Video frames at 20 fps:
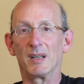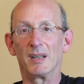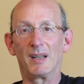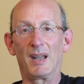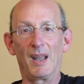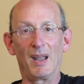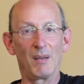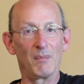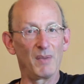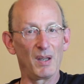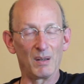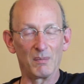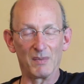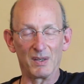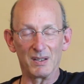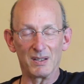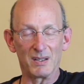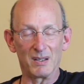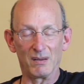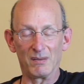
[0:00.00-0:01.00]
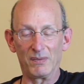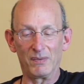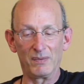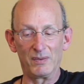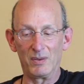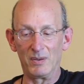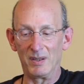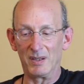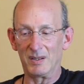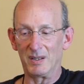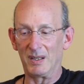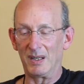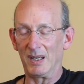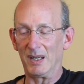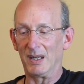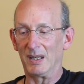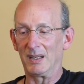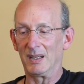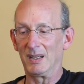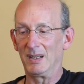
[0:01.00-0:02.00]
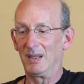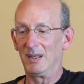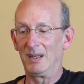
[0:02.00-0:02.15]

I can't make myself do this again.